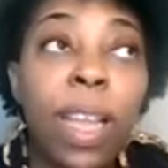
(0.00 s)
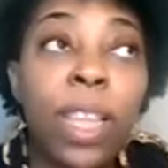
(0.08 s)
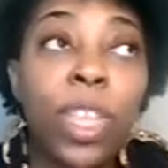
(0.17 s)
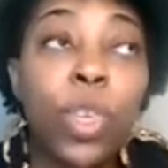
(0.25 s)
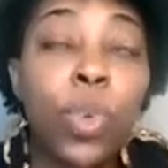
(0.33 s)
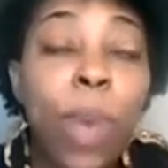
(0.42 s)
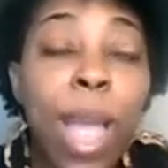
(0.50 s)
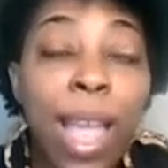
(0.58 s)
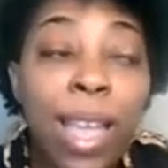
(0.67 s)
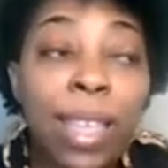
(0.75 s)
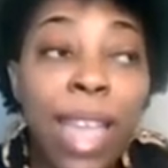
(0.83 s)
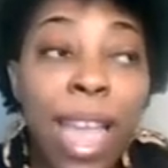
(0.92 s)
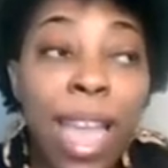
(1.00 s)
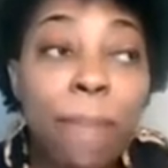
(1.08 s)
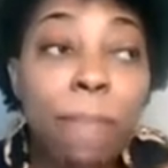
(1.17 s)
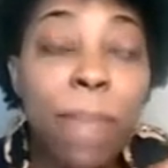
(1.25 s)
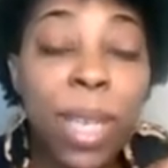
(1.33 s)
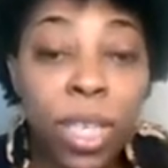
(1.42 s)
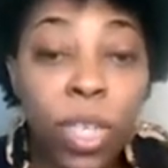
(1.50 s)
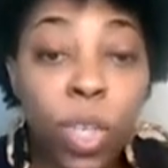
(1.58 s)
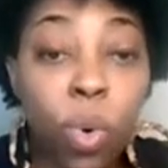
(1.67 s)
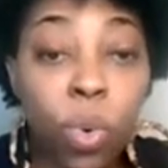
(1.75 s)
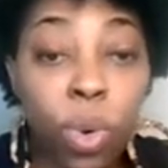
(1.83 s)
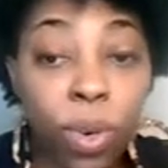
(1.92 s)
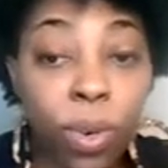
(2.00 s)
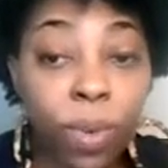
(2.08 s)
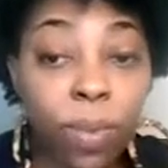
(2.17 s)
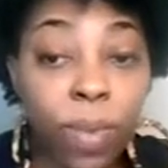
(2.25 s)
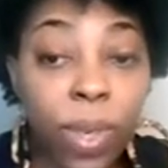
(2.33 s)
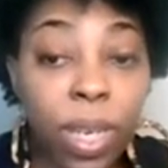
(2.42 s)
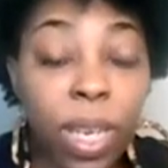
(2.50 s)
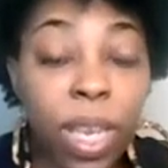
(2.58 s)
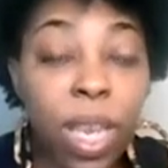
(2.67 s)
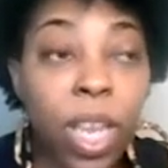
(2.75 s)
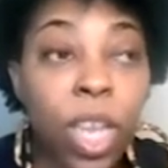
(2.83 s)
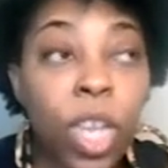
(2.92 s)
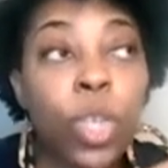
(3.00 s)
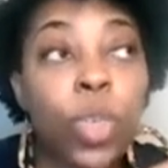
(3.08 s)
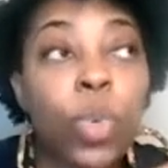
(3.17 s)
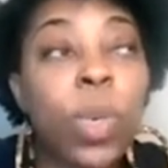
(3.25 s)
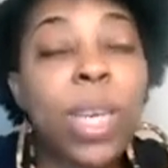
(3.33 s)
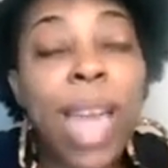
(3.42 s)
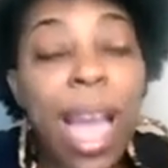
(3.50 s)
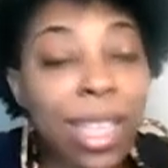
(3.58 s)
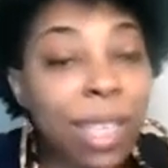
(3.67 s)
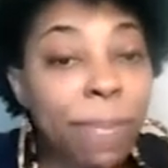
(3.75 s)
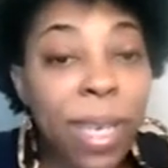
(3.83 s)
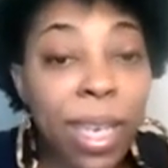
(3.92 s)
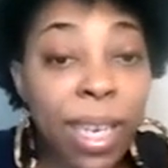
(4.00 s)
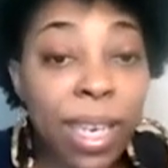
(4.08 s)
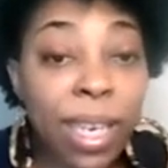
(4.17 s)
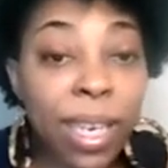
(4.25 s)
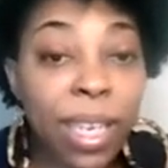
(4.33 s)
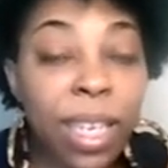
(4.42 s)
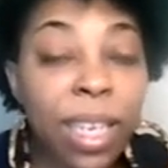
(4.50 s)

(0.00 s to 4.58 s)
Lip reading: you as a business owner, you would not spend